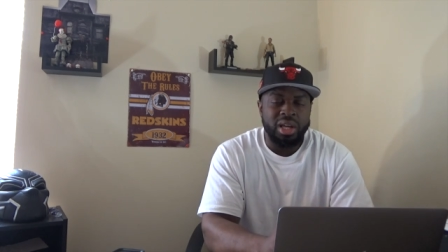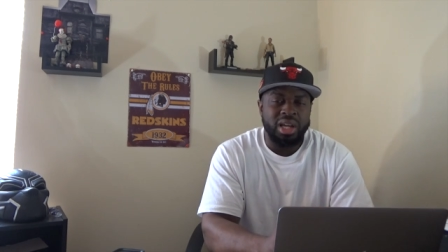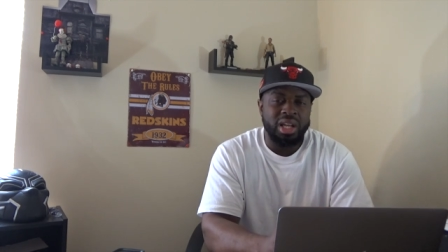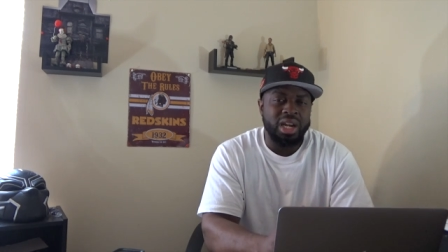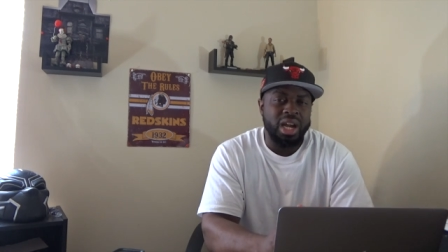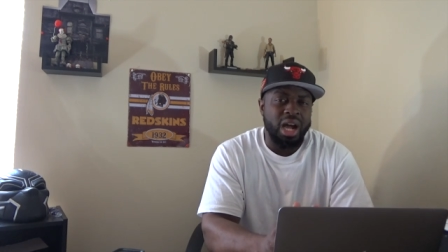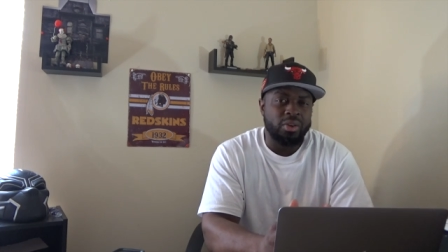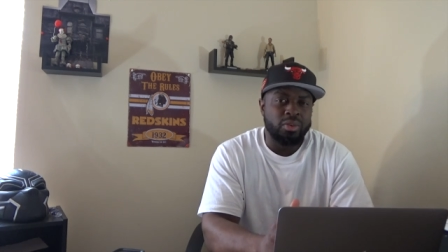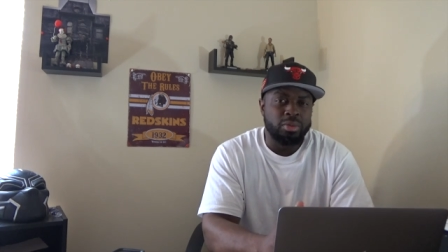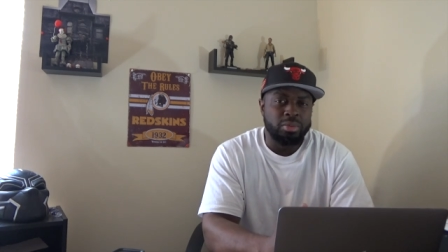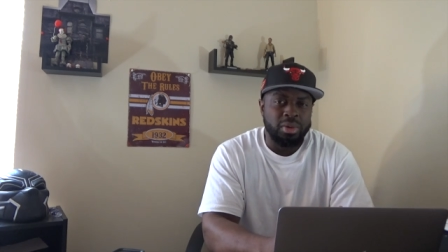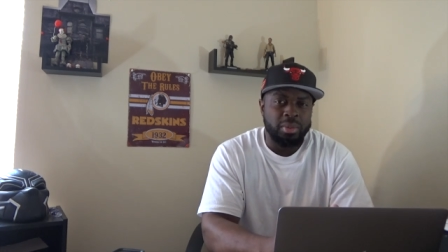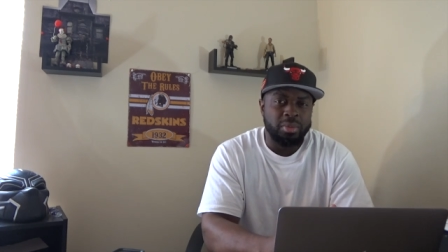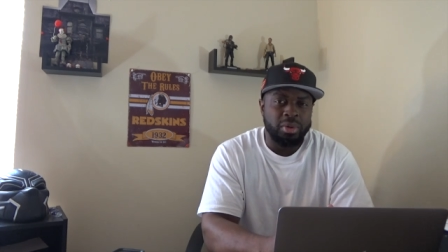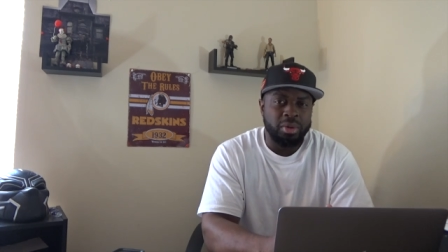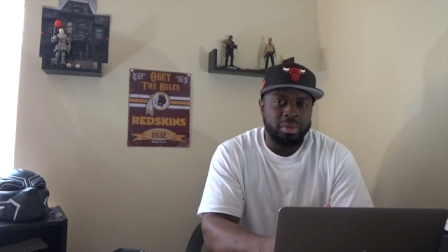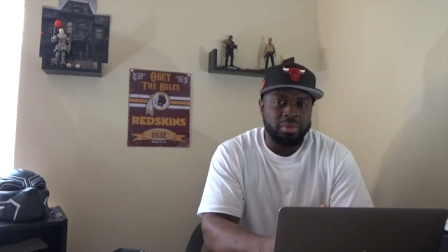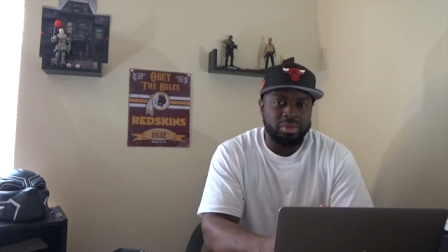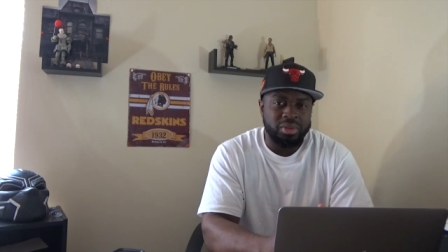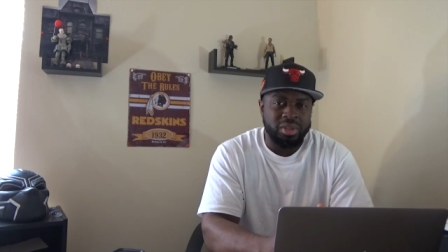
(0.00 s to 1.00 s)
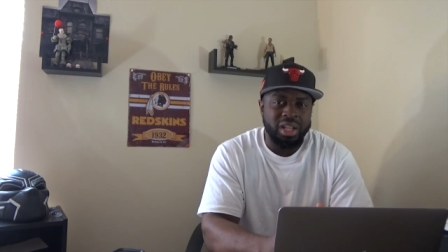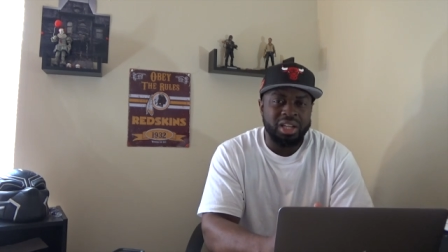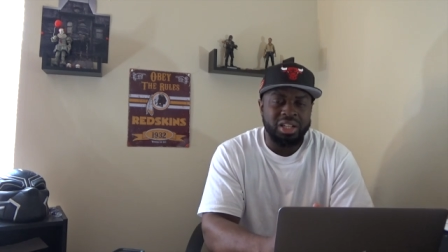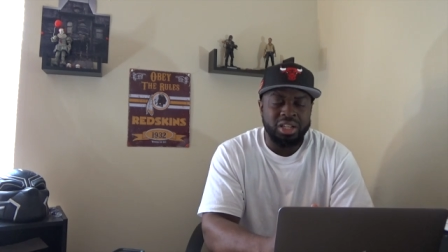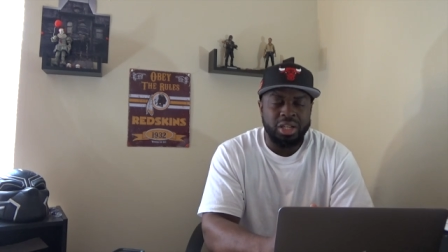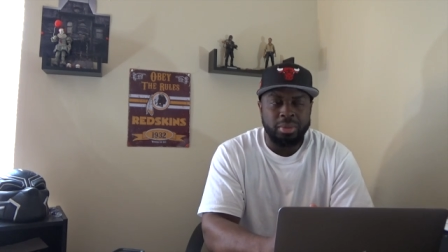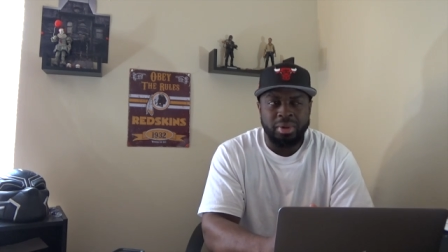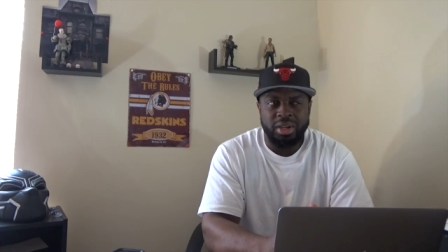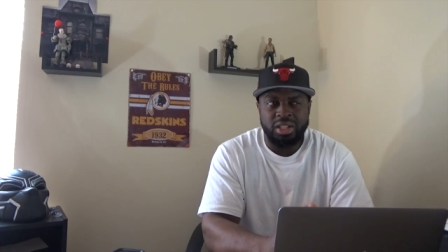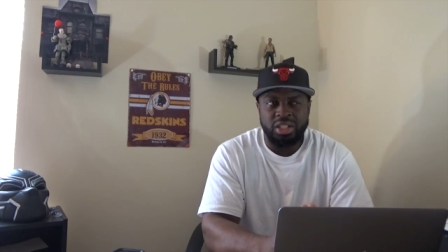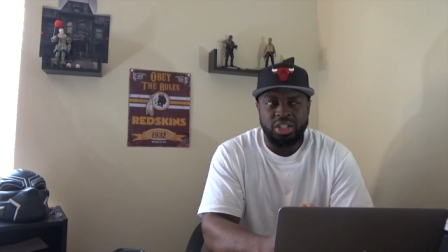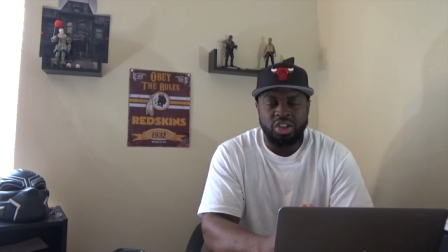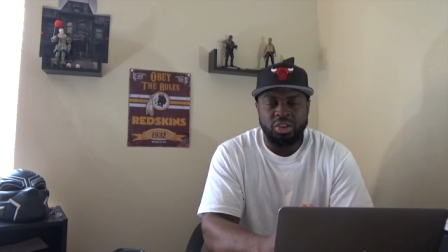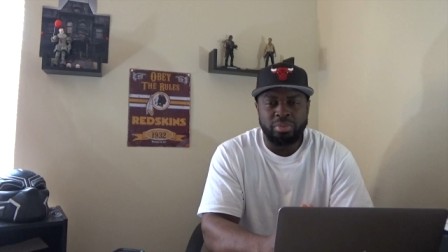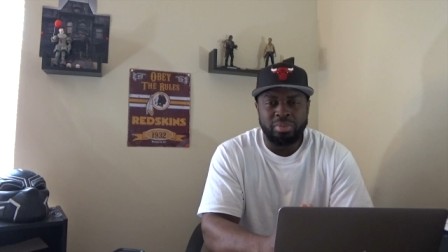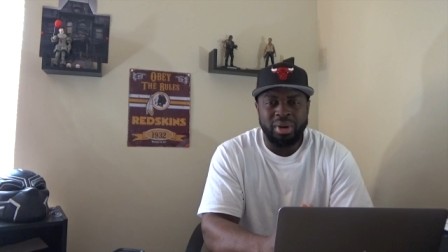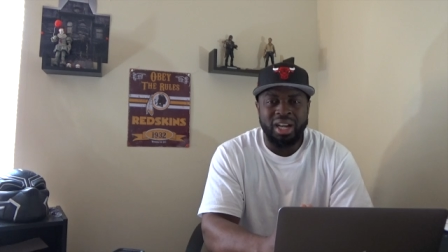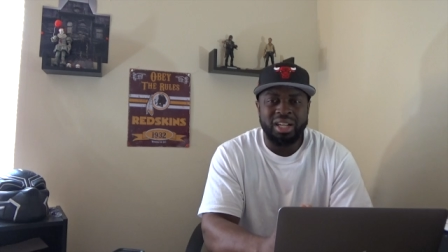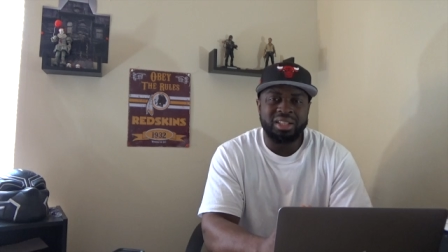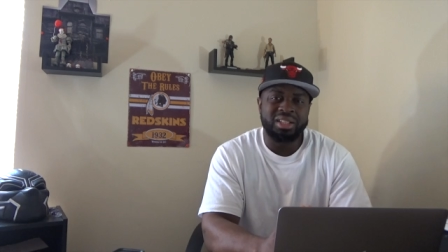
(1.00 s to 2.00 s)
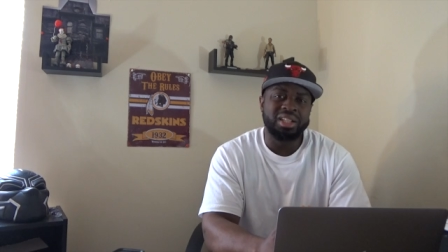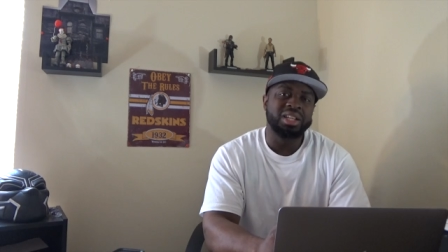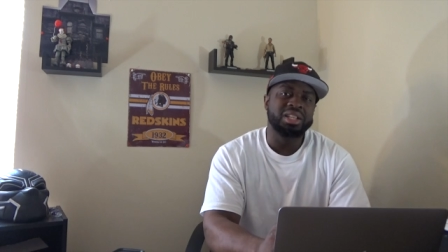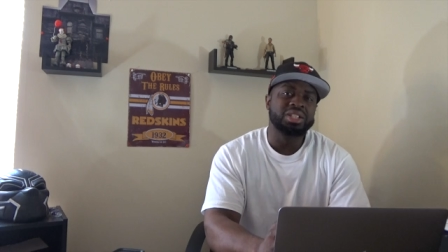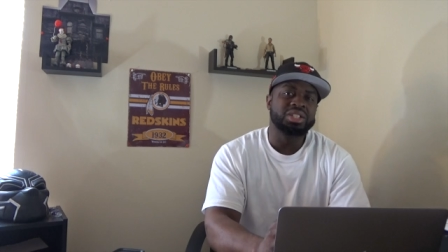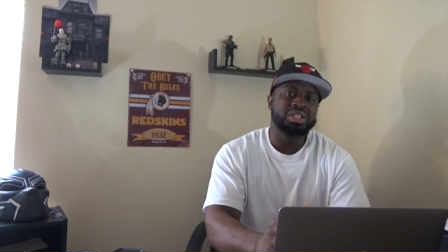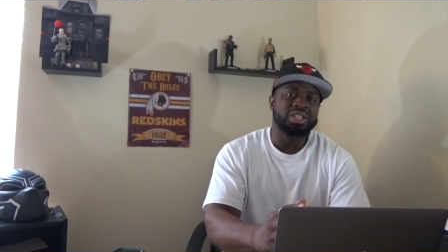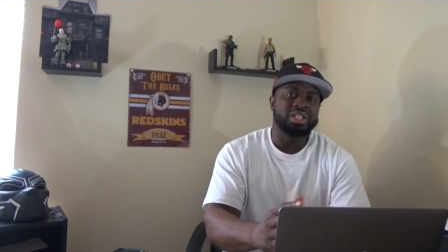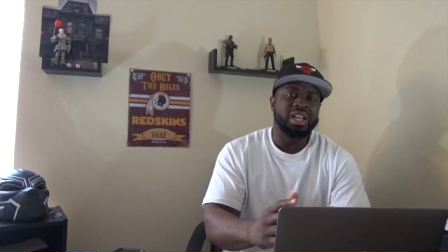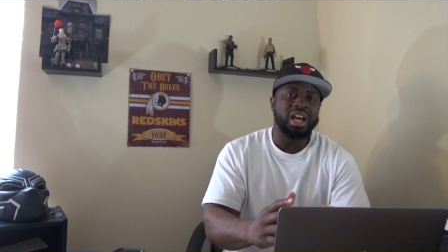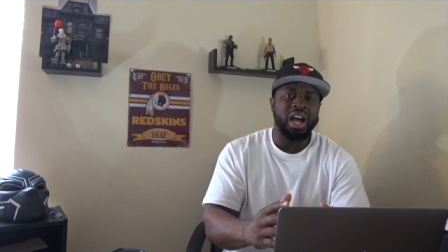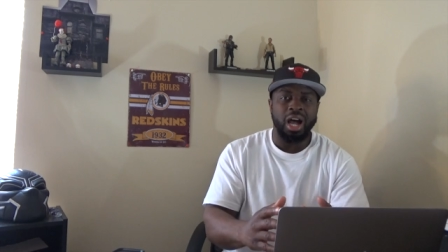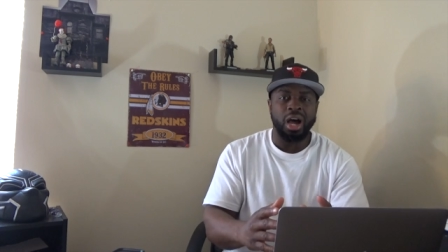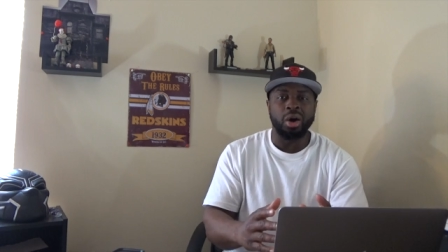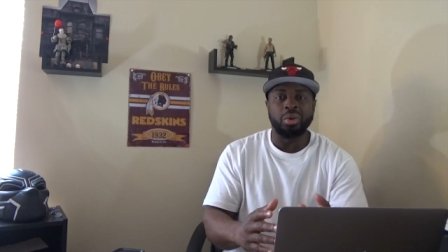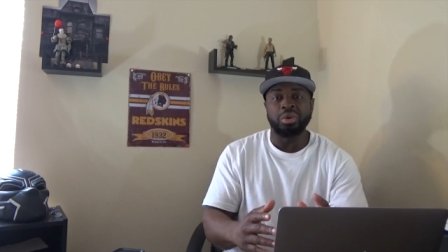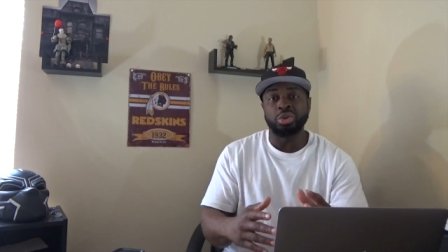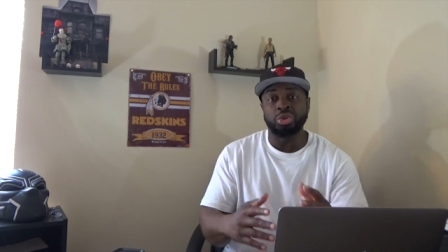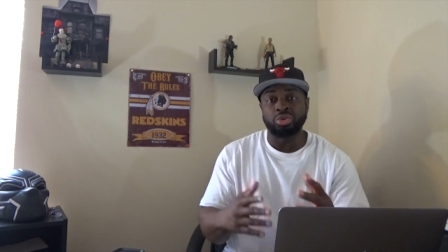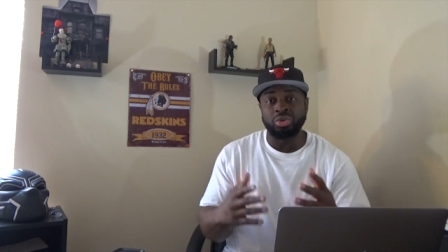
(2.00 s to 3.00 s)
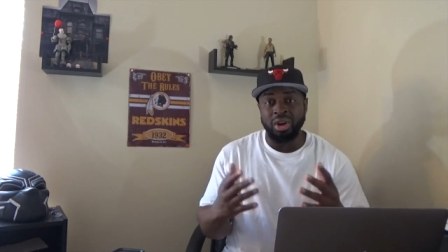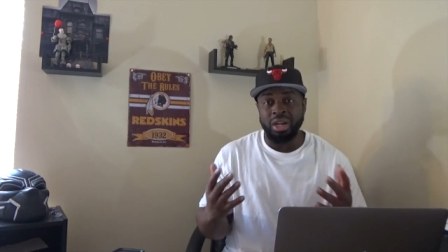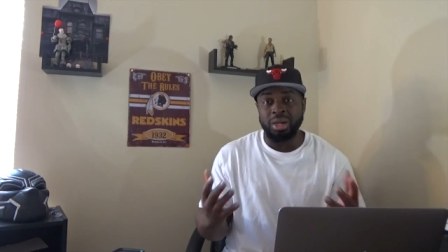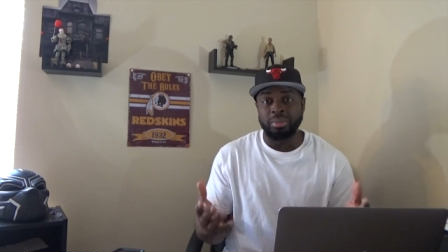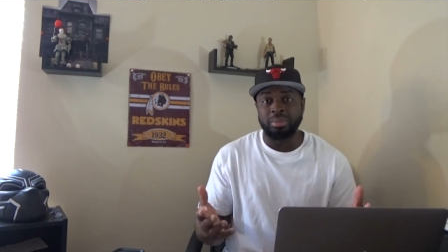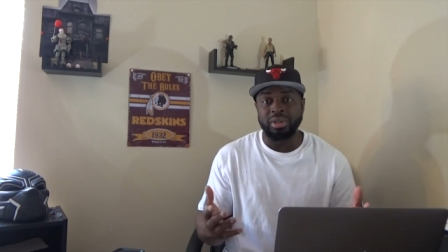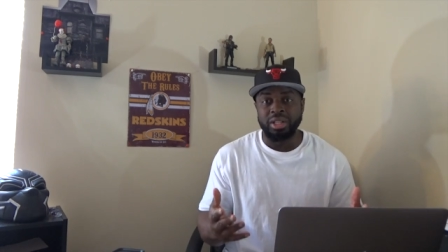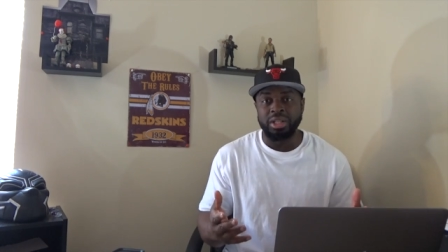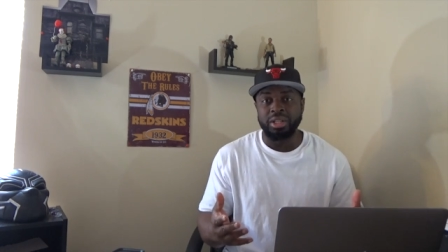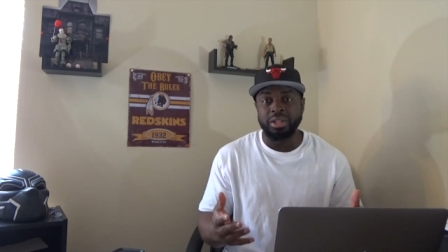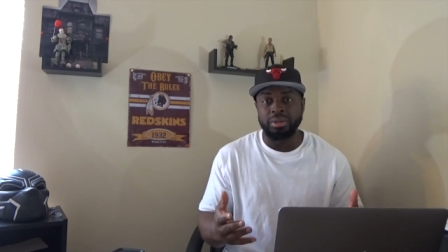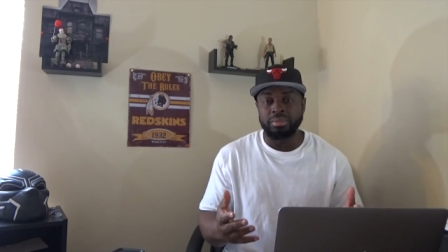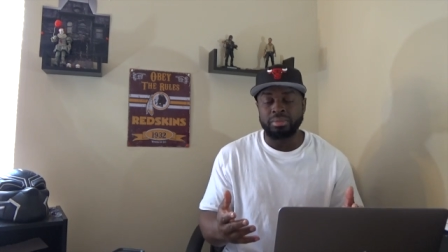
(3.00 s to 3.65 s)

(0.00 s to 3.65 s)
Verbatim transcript: And I remember thinking to myself back then just how incredibly